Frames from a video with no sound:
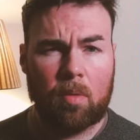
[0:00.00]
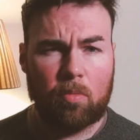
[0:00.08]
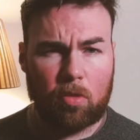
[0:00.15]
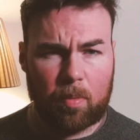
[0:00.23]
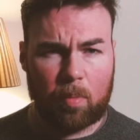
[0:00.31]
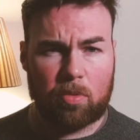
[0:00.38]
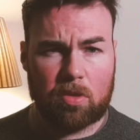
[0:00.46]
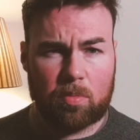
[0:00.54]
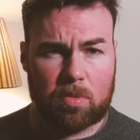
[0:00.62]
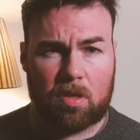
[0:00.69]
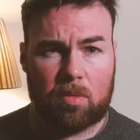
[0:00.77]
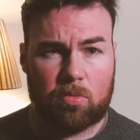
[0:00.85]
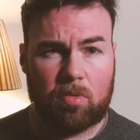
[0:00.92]
But remember,
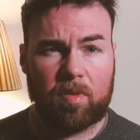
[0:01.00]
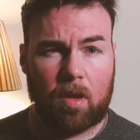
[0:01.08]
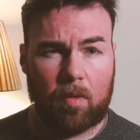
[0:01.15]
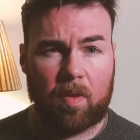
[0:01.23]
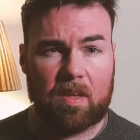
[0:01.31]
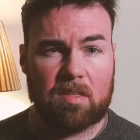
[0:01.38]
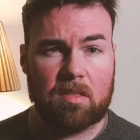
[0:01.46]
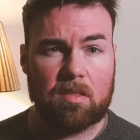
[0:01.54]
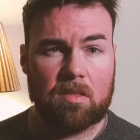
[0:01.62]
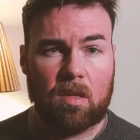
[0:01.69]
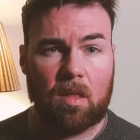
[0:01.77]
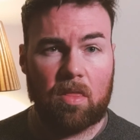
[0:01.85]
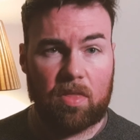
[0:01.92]
sometimes with live
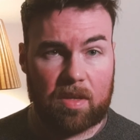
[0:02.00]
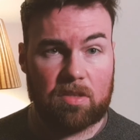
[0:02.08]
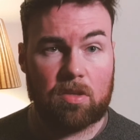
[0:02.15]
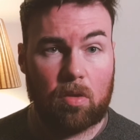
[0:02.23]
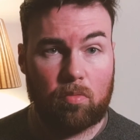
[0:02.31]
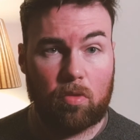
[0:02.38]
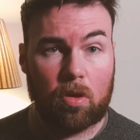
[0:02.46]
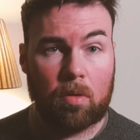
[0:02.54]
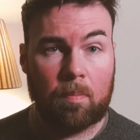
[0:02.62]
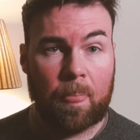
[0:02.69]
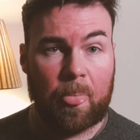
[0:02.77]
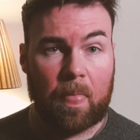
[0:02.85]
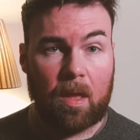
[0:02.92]
lessons, things go wrong,
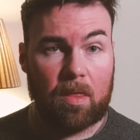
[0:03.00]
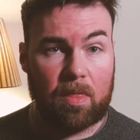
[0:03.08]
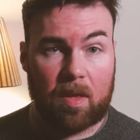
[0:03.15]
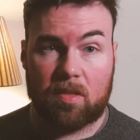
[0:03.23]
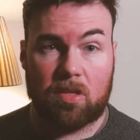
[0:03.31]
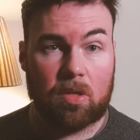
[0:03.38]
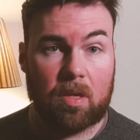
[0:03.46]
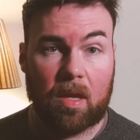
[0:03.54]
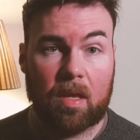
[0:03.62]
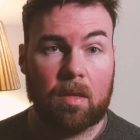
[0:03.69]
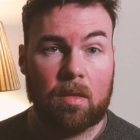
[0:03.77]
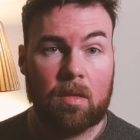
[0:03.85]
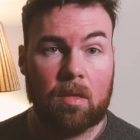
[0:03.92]
and that's
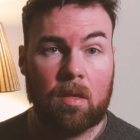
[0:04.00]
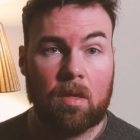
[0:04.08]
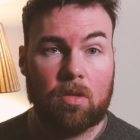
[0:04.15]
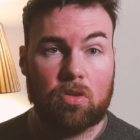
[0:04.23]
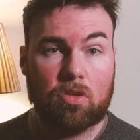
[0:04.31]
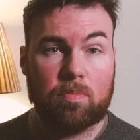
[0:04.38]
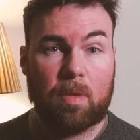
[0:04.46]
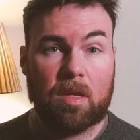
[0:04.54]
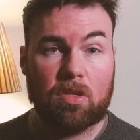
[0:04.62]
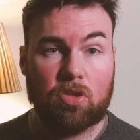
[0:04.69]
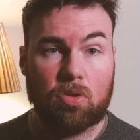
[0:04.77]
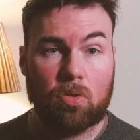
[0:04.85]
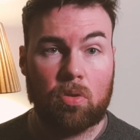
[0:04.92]
okay. Just make
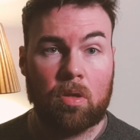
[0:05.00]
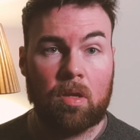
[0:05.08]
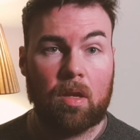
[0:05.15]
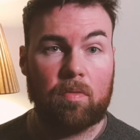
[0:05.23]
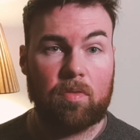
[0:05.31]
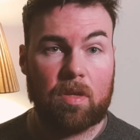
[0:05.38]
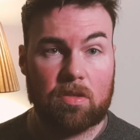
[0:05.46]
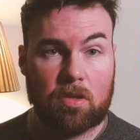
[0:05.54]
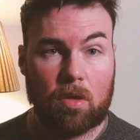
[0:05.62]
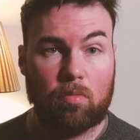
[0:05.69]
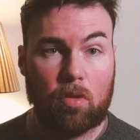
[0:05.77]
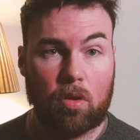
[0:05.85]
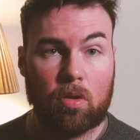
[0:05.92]
sure if things
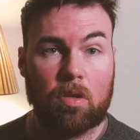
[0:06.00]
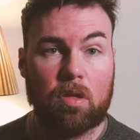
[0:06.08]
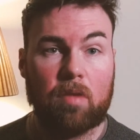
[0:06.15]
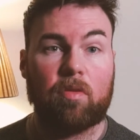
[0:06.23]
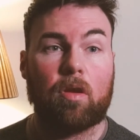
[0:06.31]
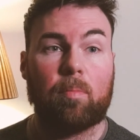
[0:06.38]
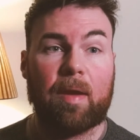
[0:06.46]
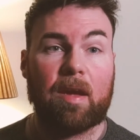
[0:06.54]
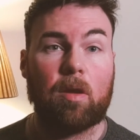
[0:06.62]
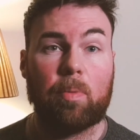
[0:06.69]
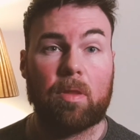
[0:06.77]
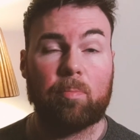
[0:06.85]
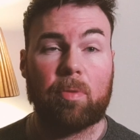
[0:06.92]
go wrong, you've got a
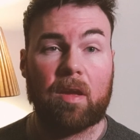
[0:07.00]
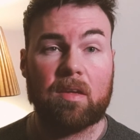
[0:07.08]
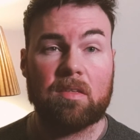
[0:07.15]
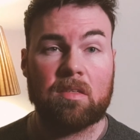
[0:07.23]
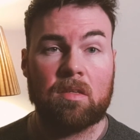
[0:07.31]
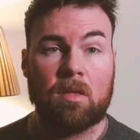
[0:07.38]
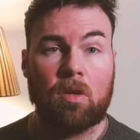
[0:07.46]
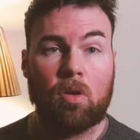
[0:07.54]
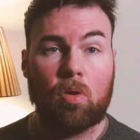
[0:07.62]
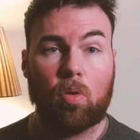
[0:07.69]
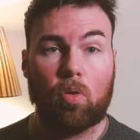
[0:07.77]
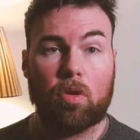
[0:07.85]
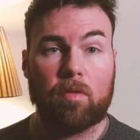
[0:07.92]
backup in place,
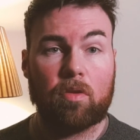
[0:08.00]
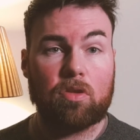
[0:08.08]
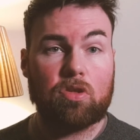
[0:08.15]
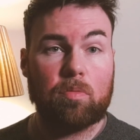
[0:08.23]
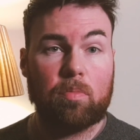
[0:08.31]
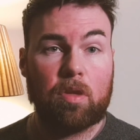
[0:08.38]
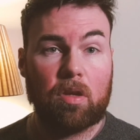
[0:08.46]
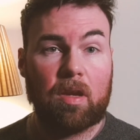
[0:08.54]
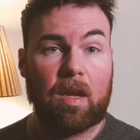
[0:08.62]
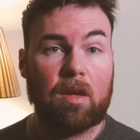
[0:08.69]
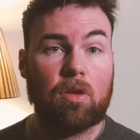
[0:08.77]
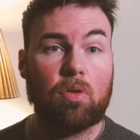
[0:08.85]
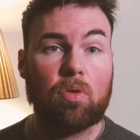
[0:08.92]
or you've got somebody on
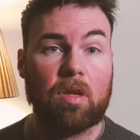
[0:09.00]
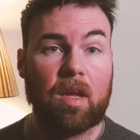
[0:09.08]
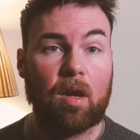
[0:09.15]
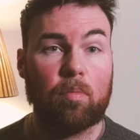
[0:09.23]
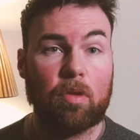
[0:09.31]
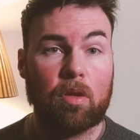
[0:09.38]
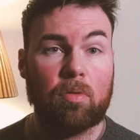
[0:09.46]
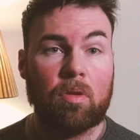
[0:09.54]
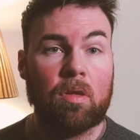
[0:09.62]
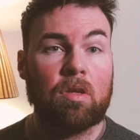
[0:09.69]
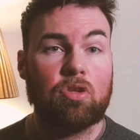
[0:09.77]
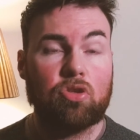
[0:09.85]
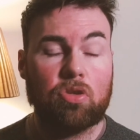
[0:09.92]
hand who can help you
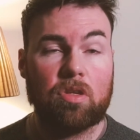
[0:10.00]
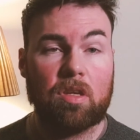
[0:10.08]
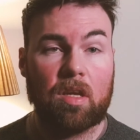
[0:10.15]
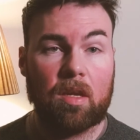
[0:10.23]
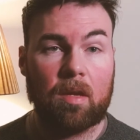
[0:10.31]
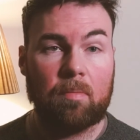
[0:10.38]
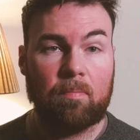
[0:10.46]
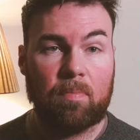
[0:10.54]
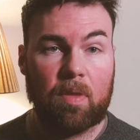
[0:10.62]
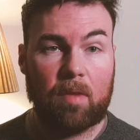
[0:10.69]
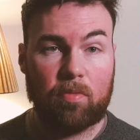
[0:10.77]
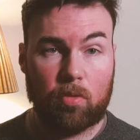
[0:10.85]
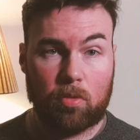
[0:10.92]
should you need it.
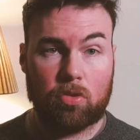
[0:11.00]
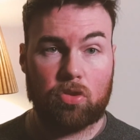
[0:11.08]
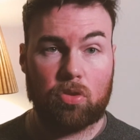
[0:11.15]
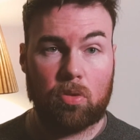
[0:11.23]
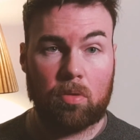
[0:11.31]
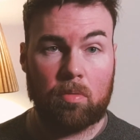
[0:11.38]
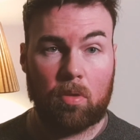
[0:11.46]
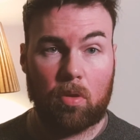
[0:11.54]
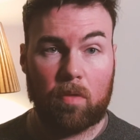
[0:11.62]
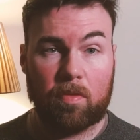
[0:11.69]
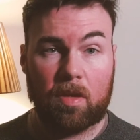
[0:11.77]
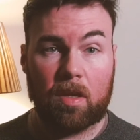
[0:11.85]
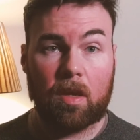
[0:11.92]
If you're unsure, or
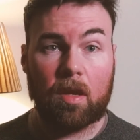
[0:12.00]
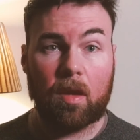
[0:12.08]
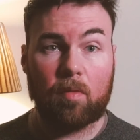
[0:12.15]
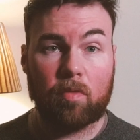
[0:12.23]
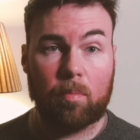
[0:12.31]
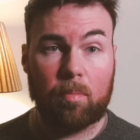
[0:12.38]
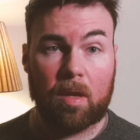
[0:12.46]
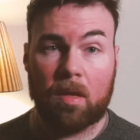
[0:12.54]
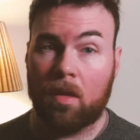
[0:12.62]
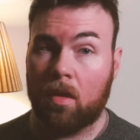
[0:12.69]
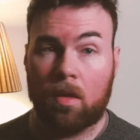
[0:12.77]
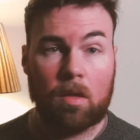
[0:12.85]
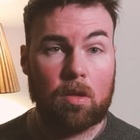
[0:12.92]
if you need any help from me,
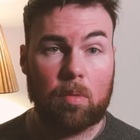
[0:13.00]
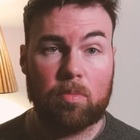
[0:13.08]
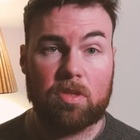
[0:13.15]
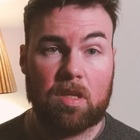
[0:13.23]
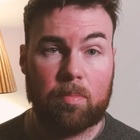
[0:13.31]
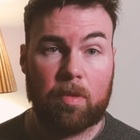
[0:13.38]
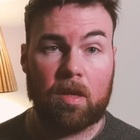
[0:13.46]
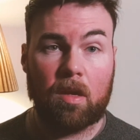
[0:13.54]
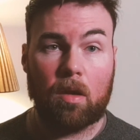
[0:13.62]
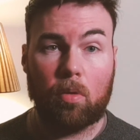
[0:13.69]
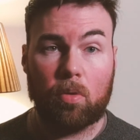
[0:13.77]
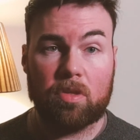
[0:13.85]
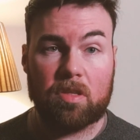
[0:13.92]
come and see me. I'll
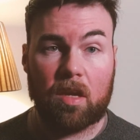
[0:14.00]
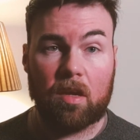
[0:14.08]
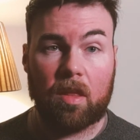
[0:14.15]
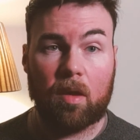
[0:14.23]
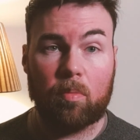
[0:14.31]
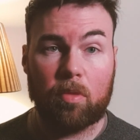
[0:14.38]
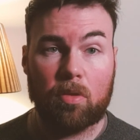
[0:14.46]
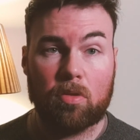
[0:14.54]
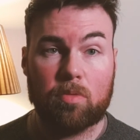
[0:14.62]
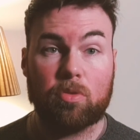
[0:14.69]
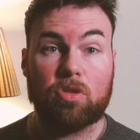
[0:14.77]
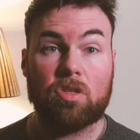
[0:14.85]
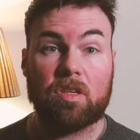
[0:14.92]
always gladly help you as
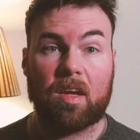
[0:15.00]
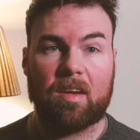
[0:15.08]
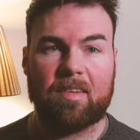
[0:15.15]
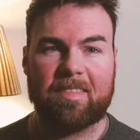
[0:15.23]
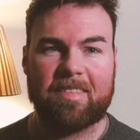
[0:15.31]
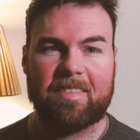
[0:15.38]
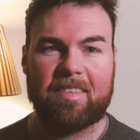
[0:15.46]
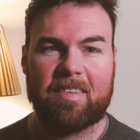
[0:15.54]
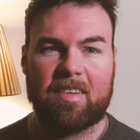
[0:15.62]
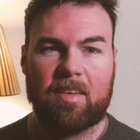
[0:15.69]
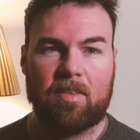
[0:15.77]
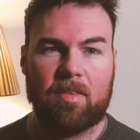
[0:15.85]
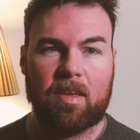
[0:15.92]
much as I can.
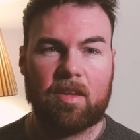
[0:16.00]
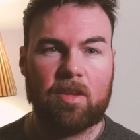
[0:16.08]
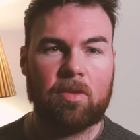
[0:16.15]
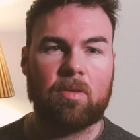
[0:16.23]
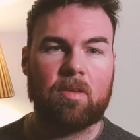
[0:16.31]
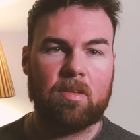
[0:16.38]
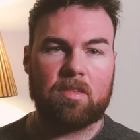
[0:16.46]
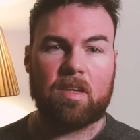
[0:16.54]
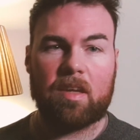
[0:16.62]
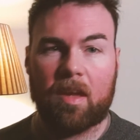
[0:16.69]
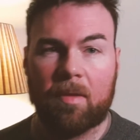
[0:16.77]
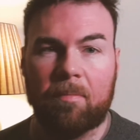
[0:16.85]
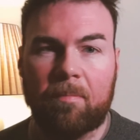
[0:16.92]
Thank you.
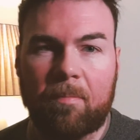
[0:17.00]
Take care.